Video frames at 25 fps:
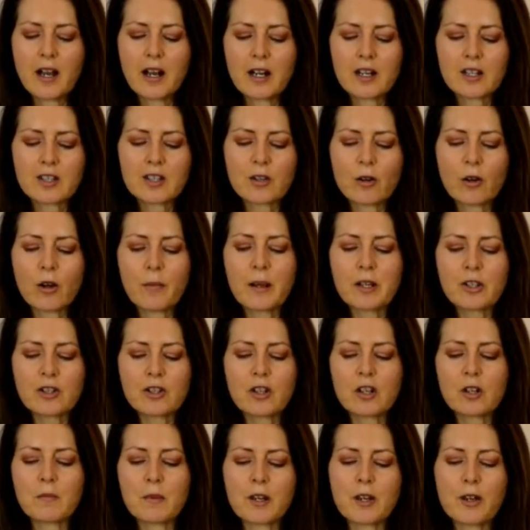So I'm
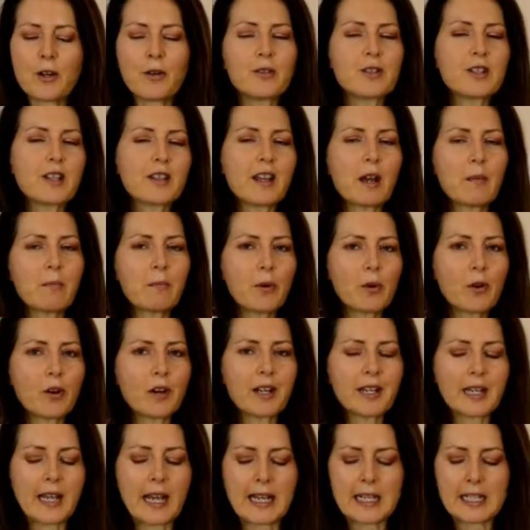actually going to be using that bottle
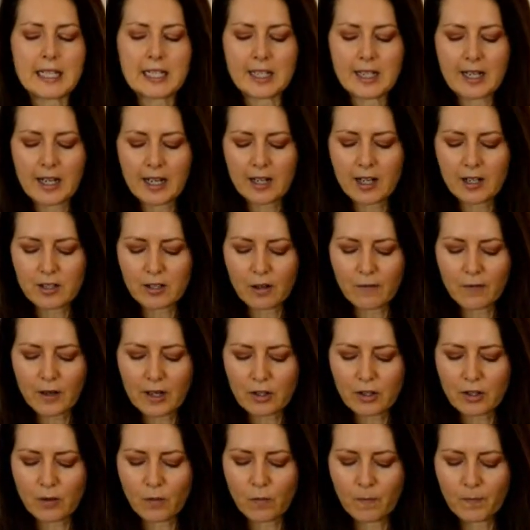again today, because I've
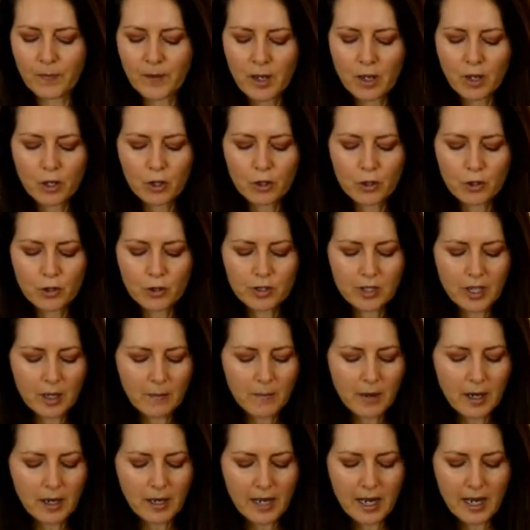actually used up
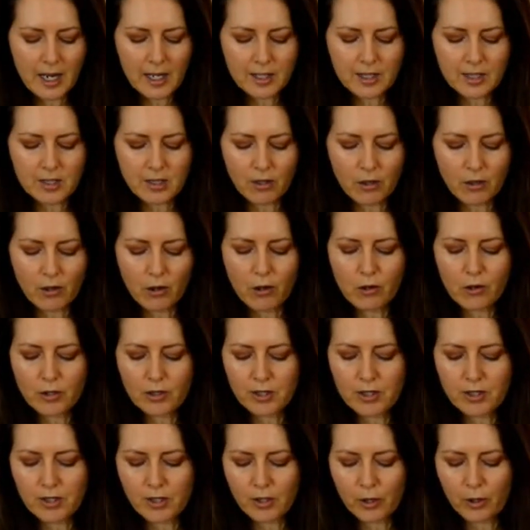my last lot.
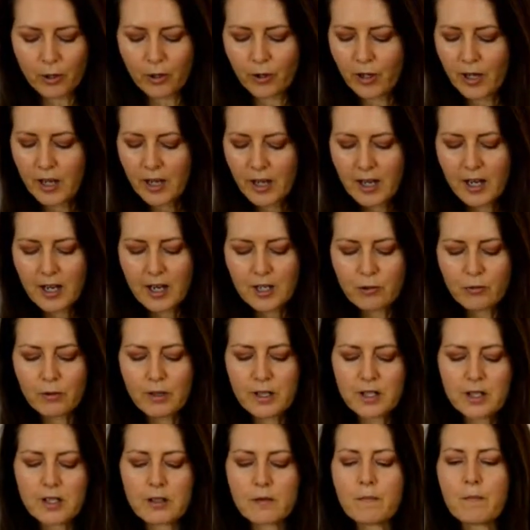So it's really
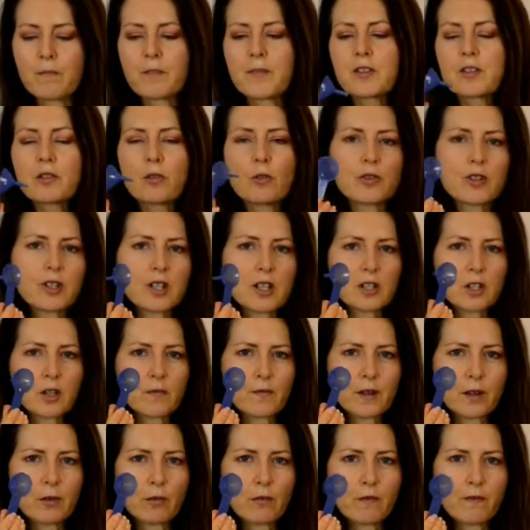just sourcing yourself
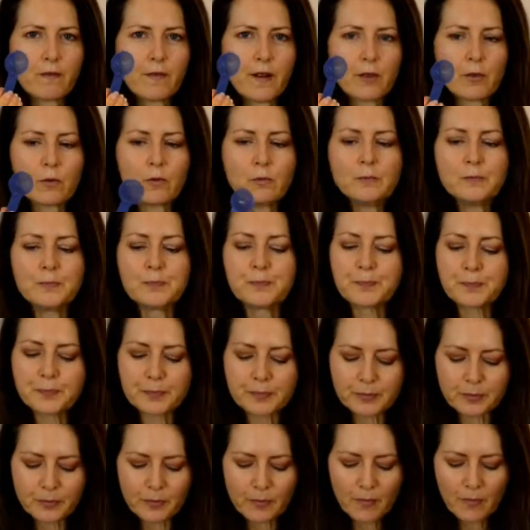a little funnel,
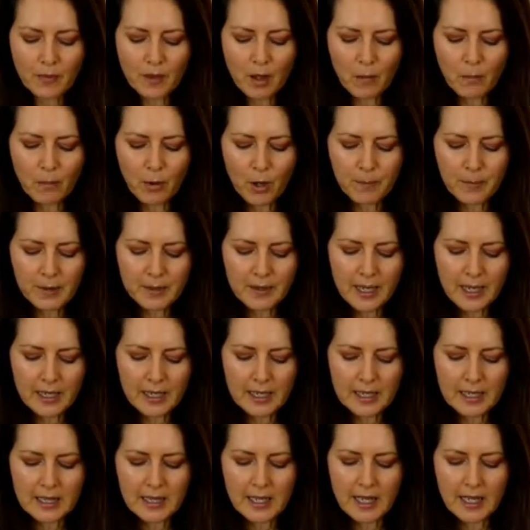popping that
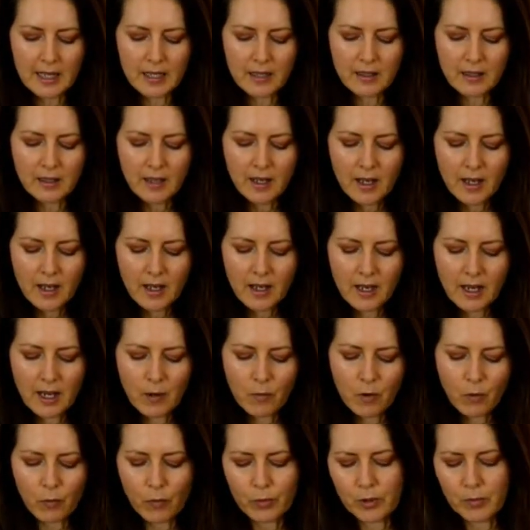in there.
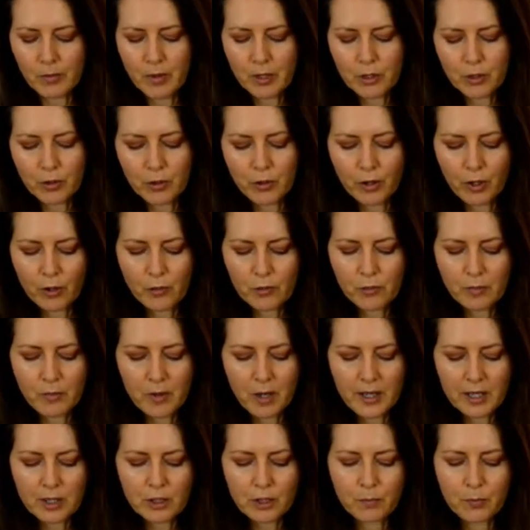What we might do though is we
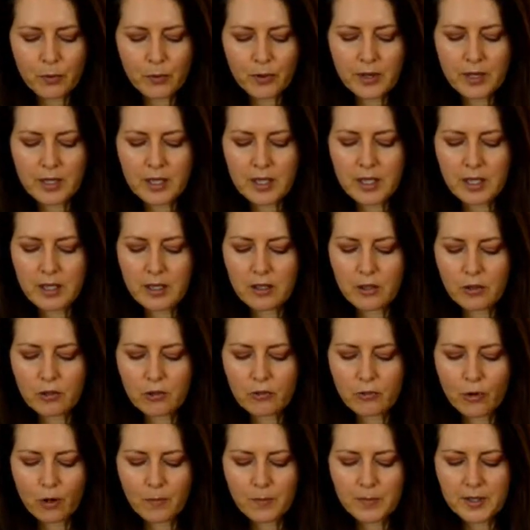might actually put the
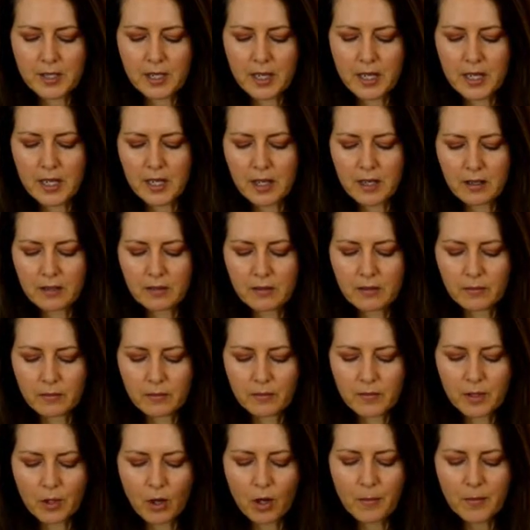drops in here.
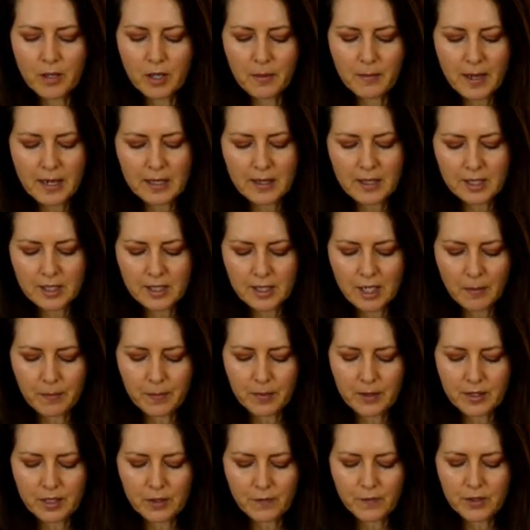So I'm going to make this up
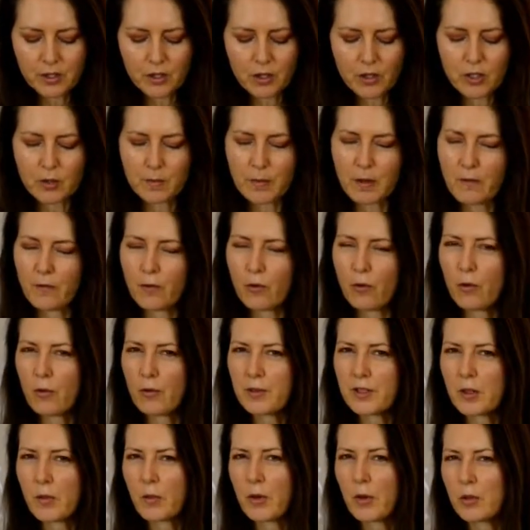as if it's going to be for
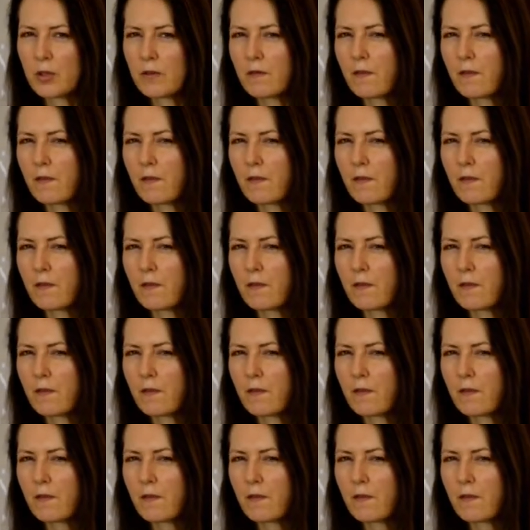someone who's